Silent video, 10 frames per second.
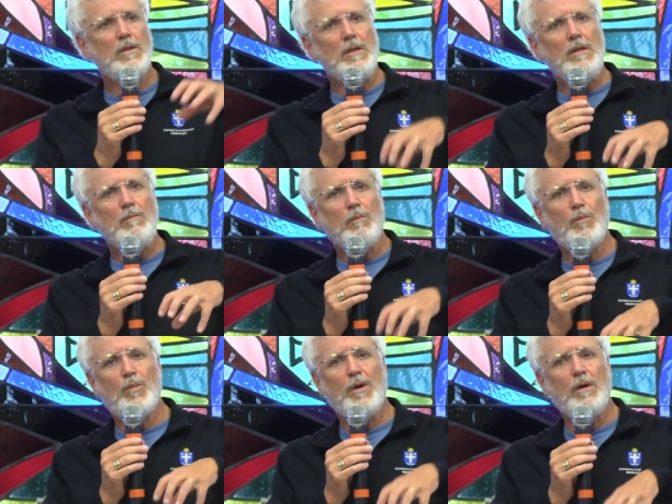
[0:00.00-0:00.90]
Deep,
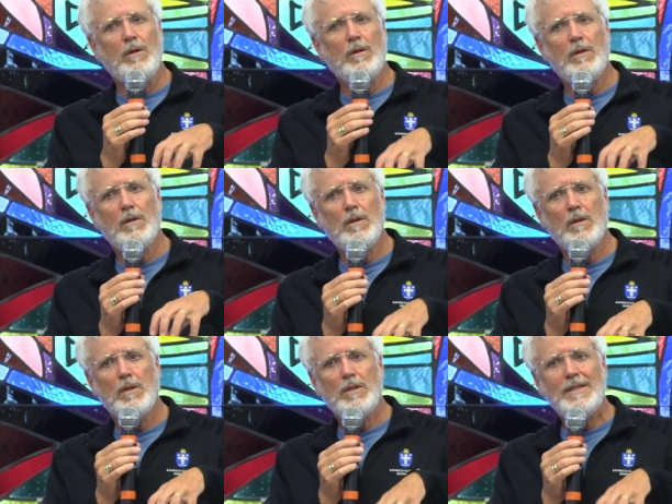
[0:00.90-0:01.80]

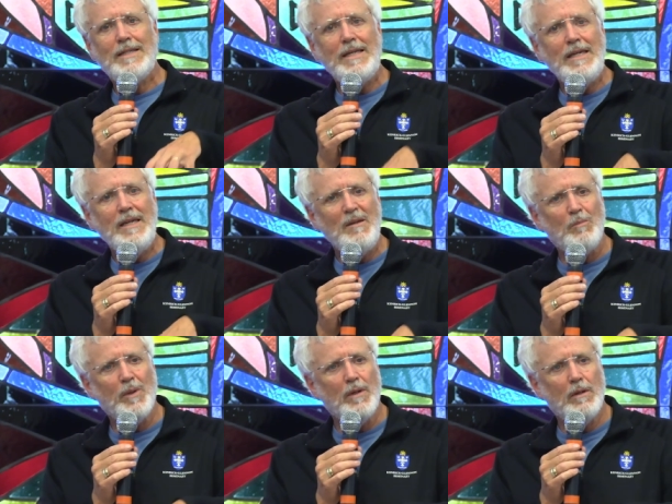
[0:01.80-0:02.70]

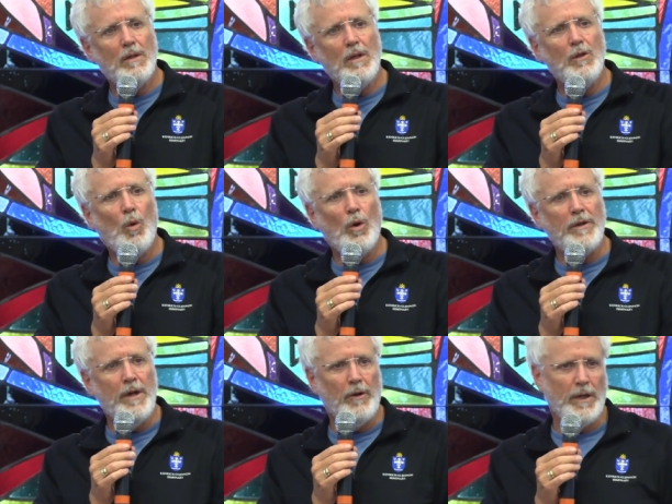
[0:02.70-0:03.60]
deep in the
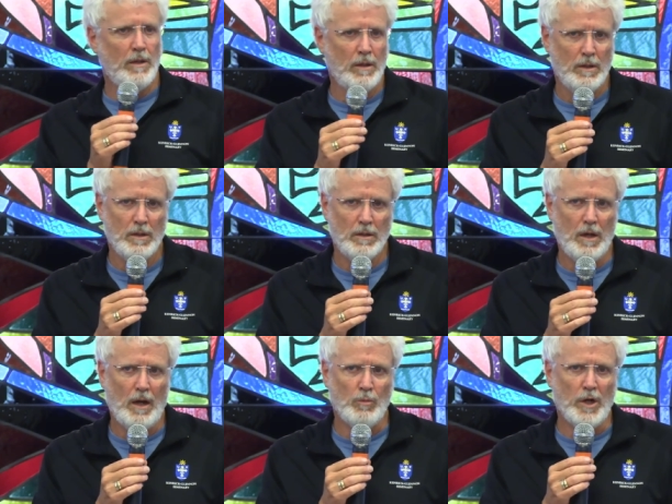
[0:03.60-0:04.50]
ordinary,
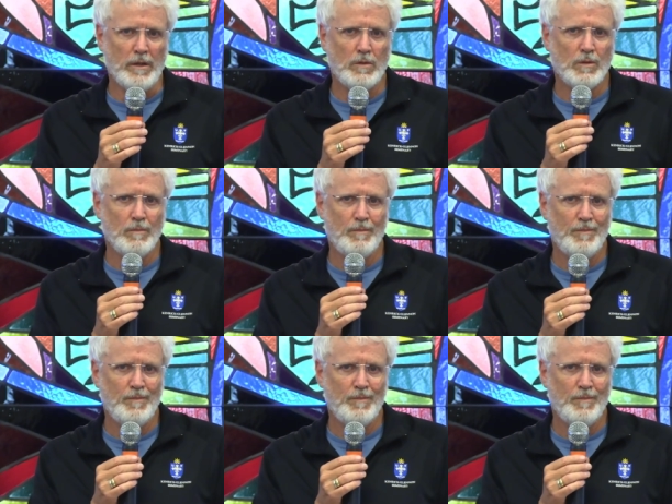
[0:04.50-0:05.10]
God waits.